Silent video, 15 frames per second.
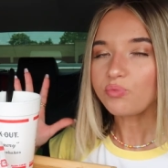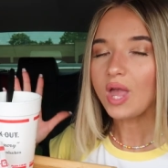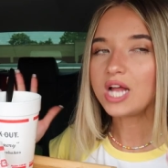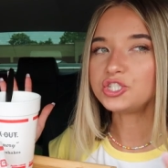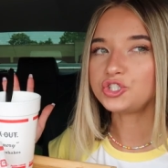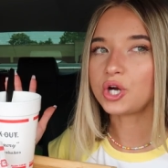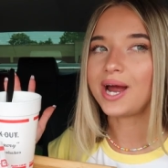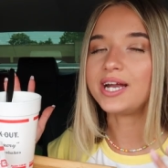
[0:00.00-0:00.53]

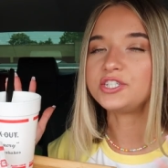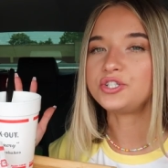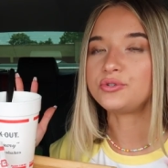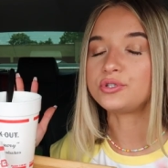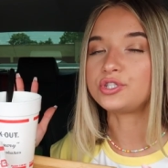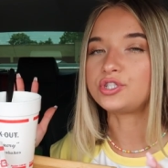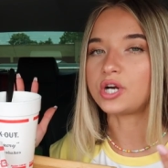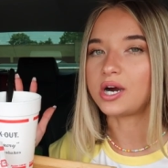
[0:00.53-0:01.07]
and trying to
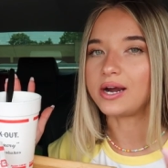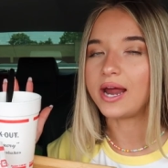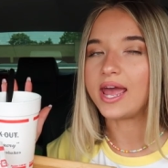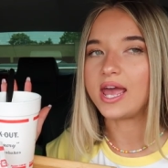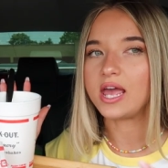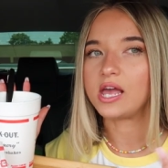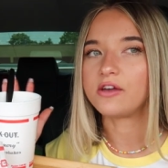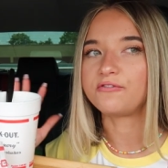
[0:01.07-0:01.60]
start
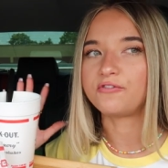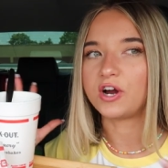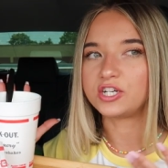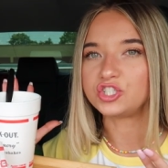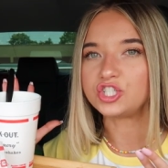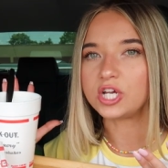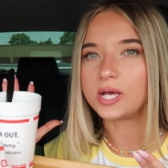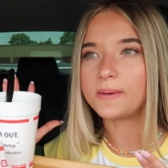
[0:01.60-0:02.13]
a
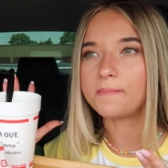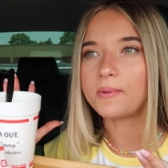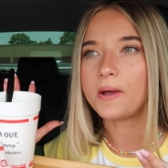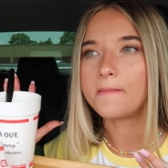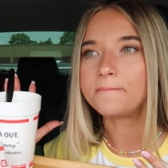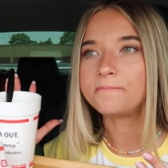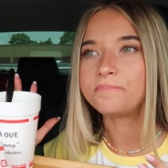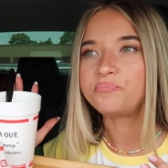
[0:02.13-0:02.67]
friendship
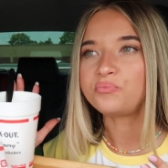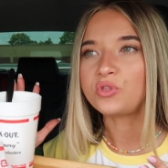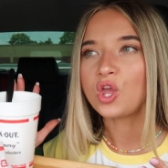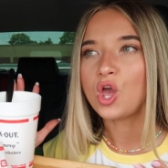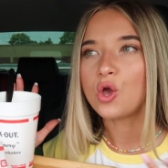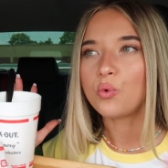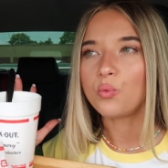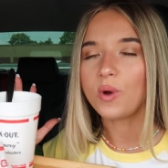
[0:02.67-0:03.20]

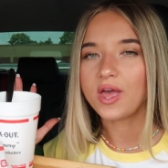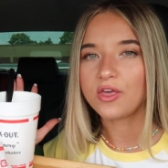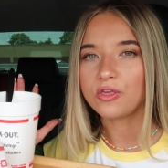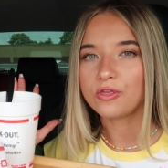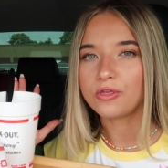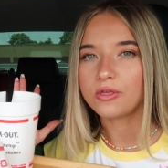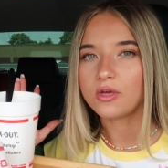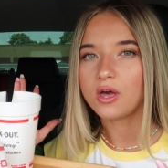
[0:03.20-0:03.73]
with
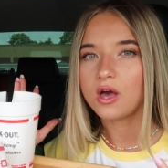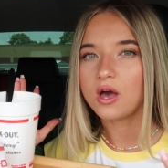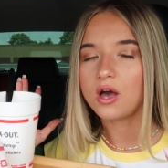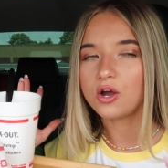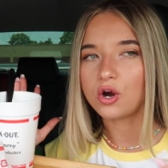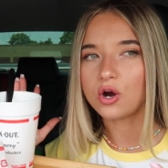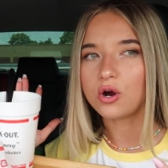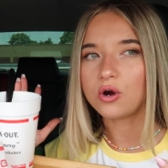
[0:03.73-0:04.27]
a
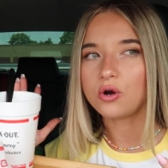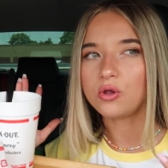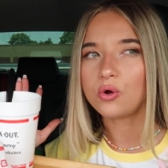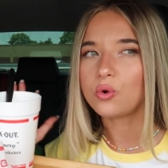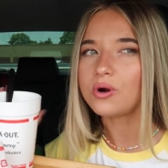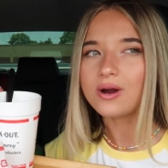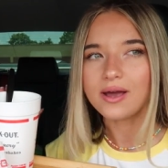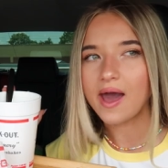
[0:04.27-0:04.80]
girl
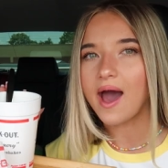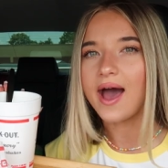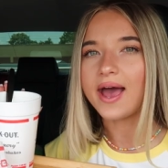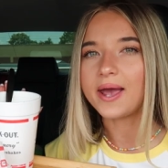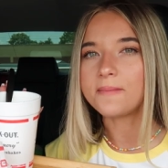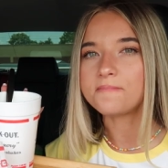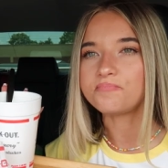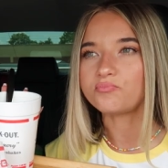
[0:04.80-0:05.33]
or a
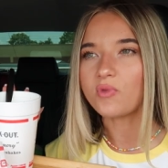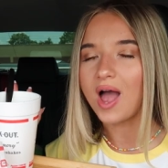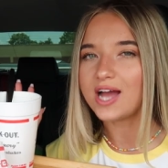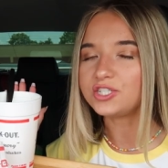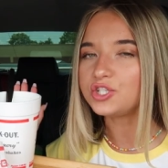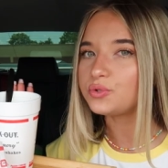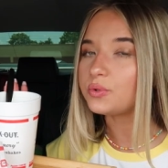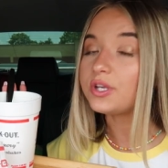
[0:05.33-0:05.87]
guy, I
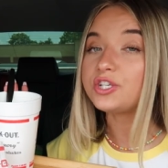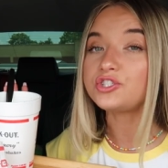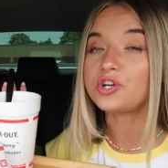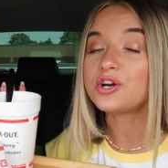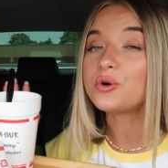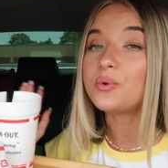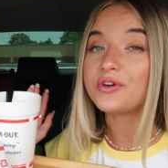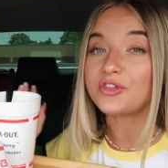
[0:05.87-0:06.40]
just really
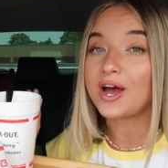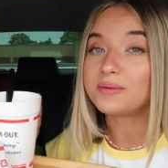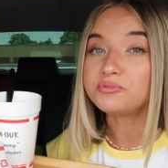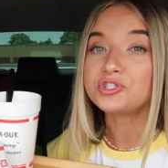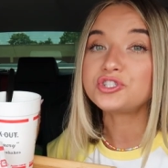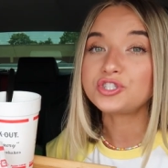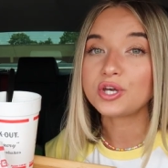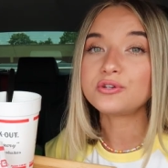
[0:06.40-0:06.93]
struggle with. I'm
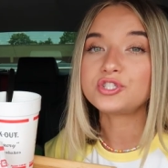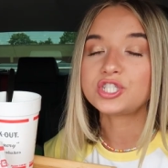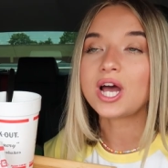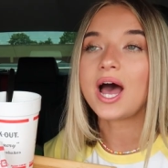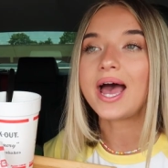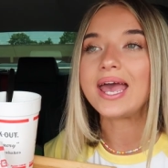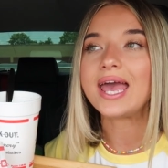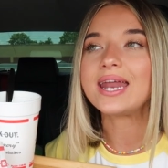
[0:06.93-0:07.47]
just so
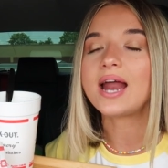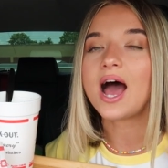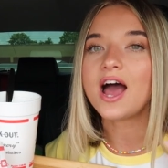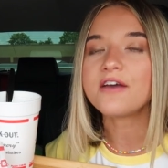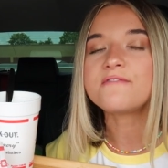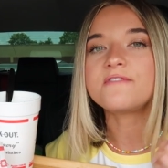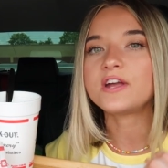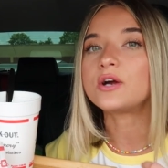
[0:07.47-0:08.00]
shy, and
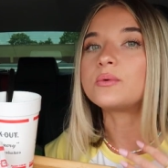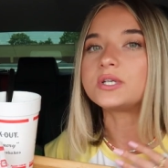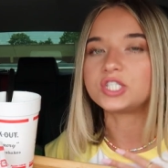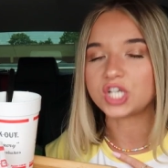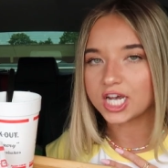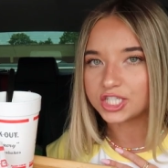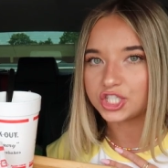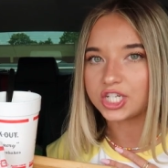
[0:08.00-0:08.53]
I fear
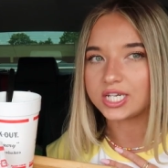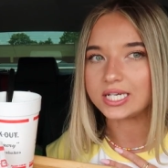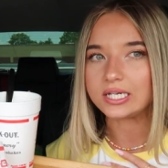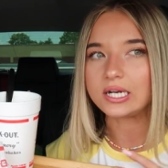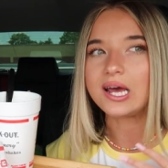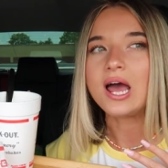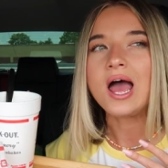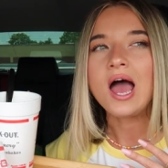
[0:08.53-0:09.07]

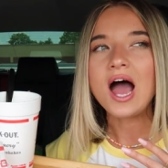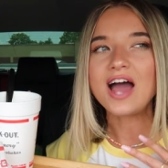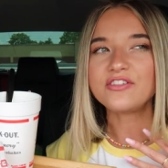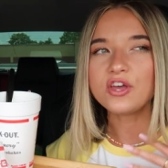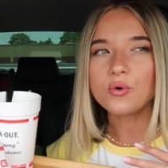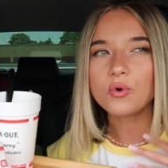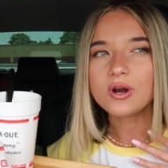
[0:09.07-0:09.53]
rejection. I think